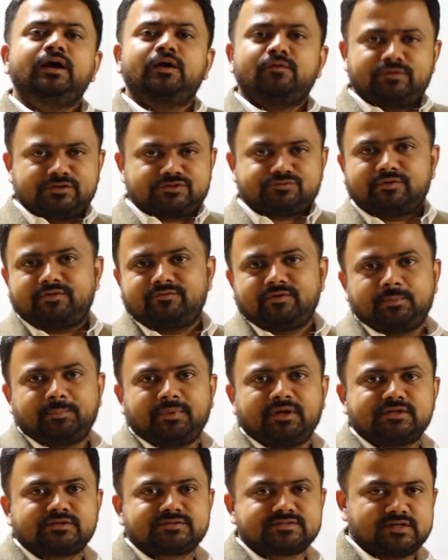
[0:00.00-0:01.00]
which we will
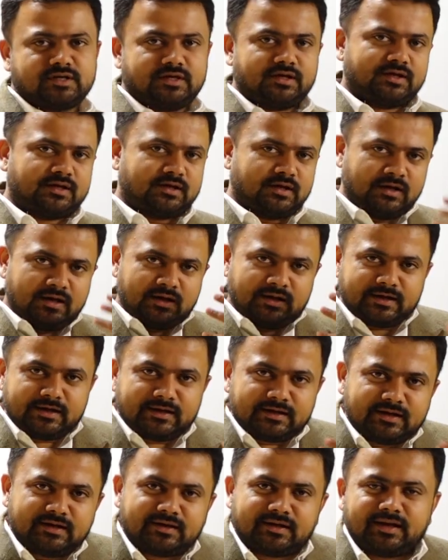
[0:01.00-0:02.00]
be seeing
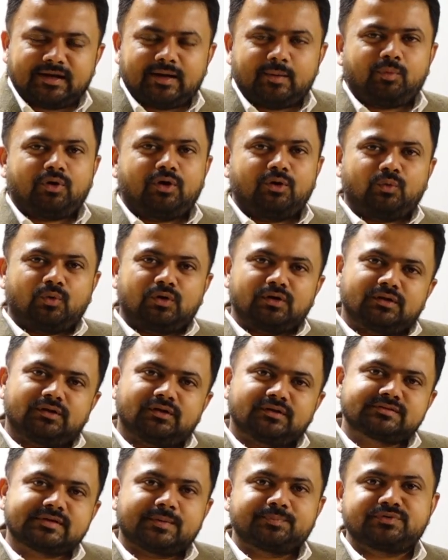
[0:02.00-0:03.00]
in detail about what is
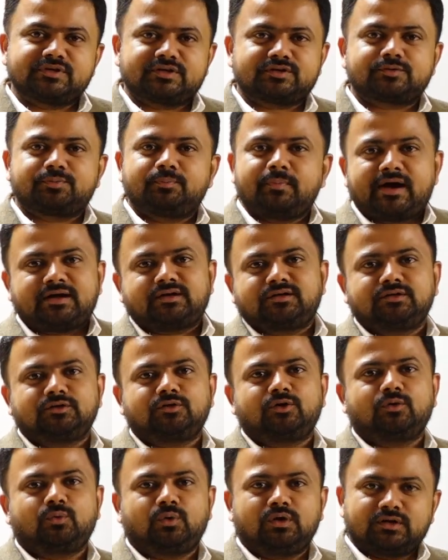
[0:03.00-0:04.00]
the subject matter
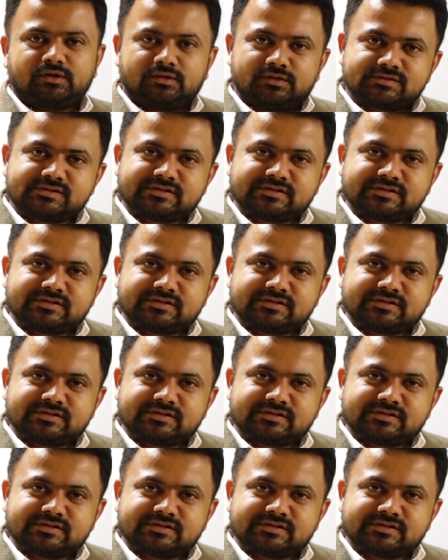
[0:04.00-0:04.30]
or what is